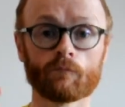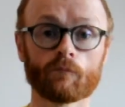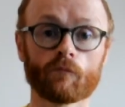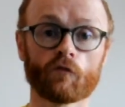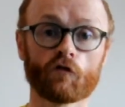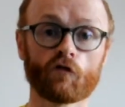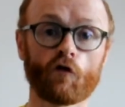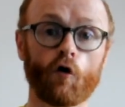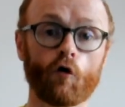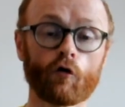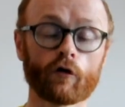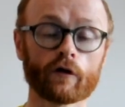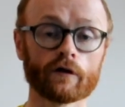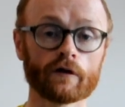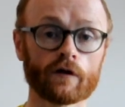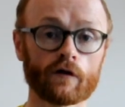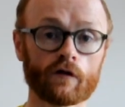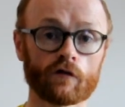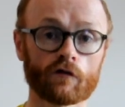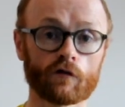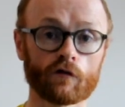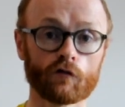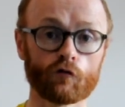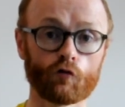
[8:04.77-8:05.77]

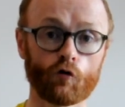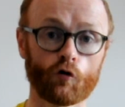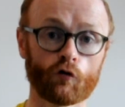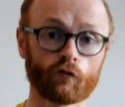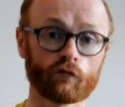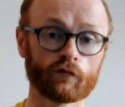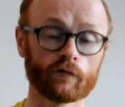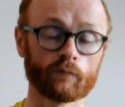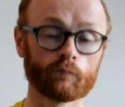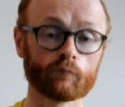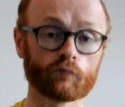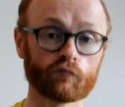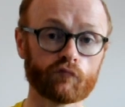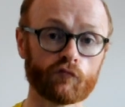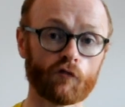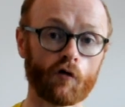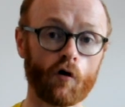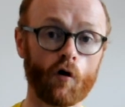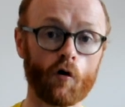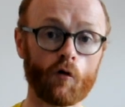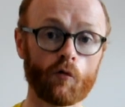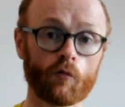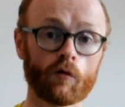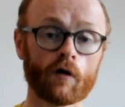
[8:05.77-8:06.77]
Saucony's Endorphin
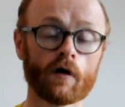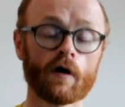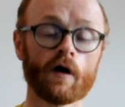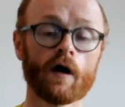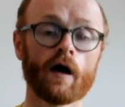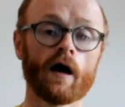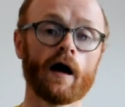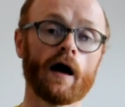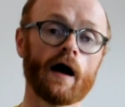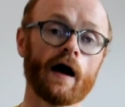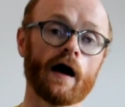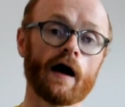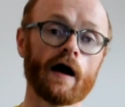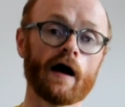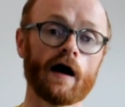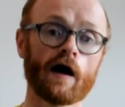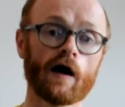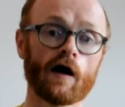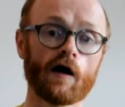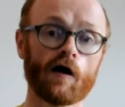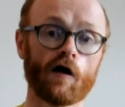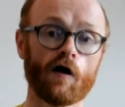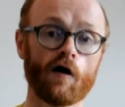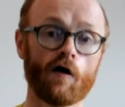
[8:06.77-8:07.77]
Pro
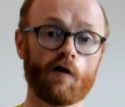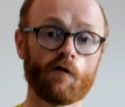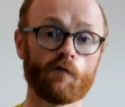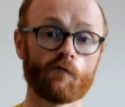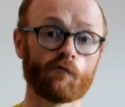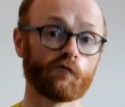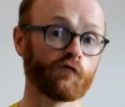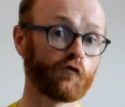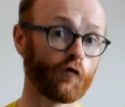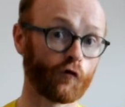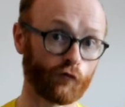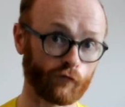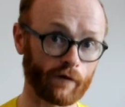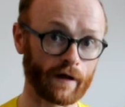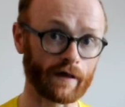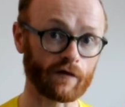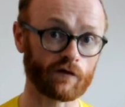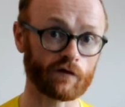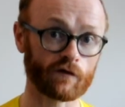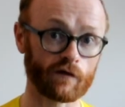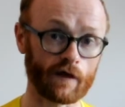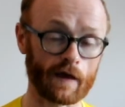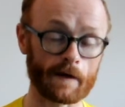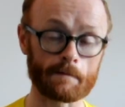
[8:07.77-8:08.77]
um, for
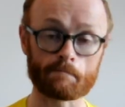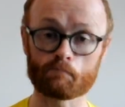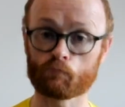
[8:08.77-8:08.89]
race day.